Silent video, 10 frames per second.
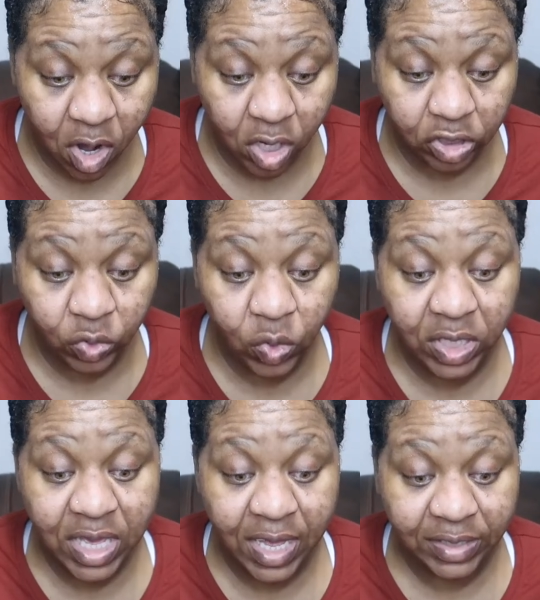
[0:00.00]
old
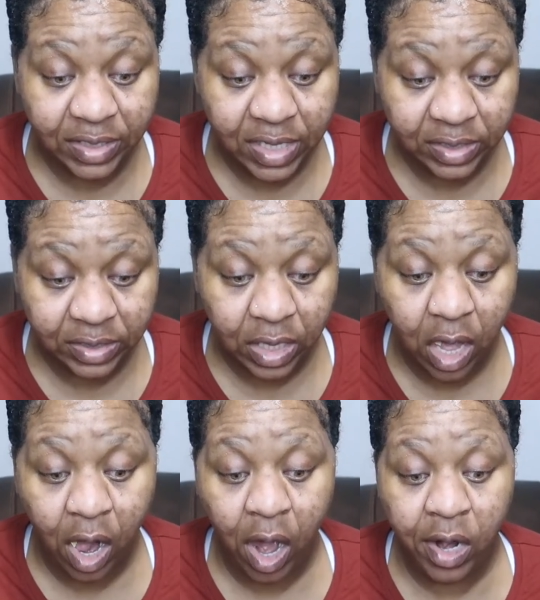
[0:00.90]
suitcase this.
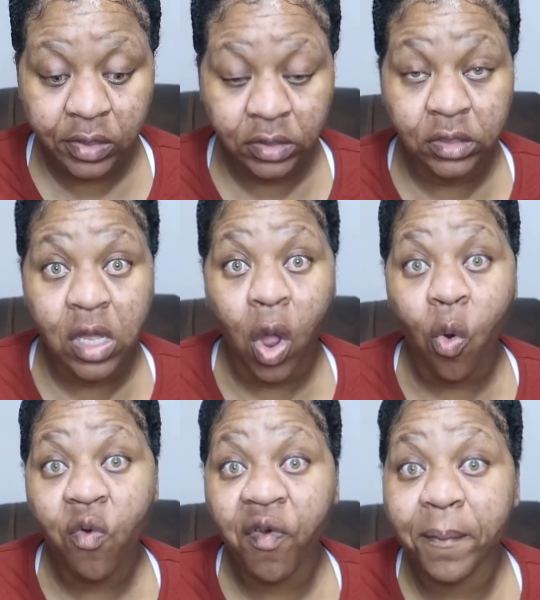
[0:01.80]
So